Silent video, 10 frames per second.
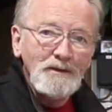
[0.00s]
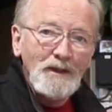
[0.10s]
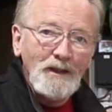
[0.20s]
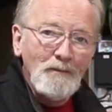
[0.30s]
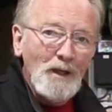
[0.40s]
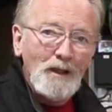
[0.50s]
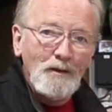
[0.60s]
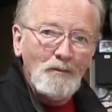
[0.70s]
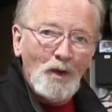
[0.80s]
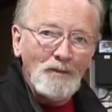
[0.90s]
in a matter
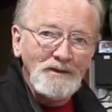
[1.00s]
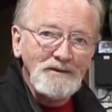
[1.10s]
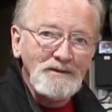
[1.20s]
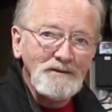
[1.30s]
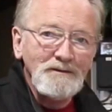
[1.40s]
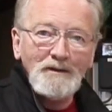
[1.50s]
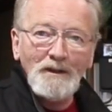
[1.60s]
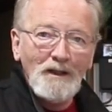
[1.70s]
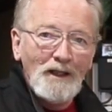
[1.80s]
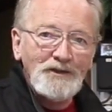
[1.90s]
of moments,
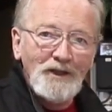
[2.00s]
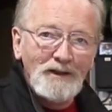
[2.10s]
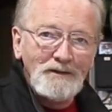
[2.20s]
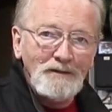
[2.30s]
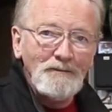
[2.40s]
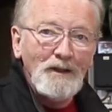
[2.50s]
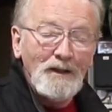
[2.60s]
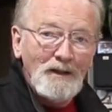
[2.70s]
I checked them,